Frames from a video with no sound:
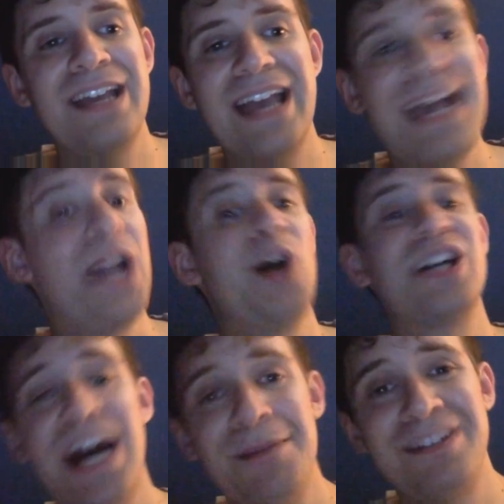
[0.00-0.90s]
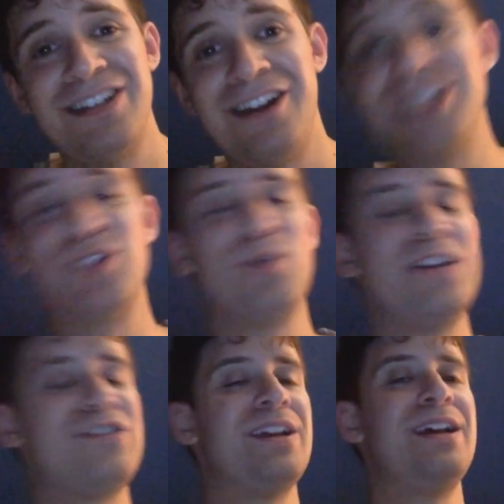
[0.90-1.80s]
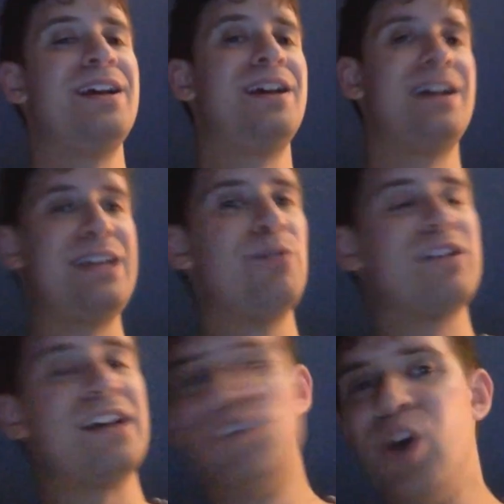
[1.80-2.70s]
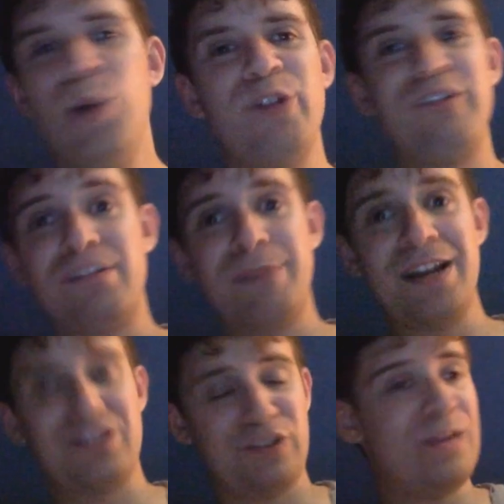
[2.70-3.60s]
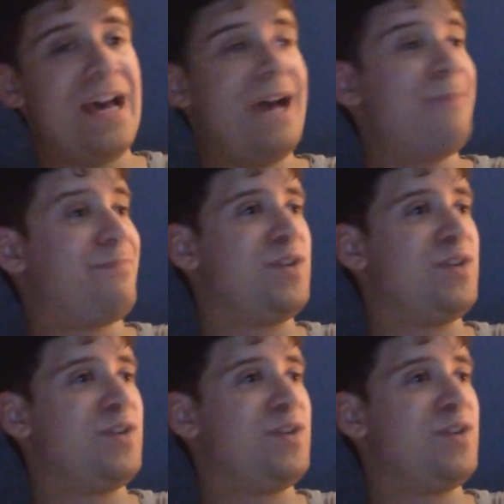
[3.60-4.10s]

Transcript: and on commentary. To which he was like, "No disrespect to them,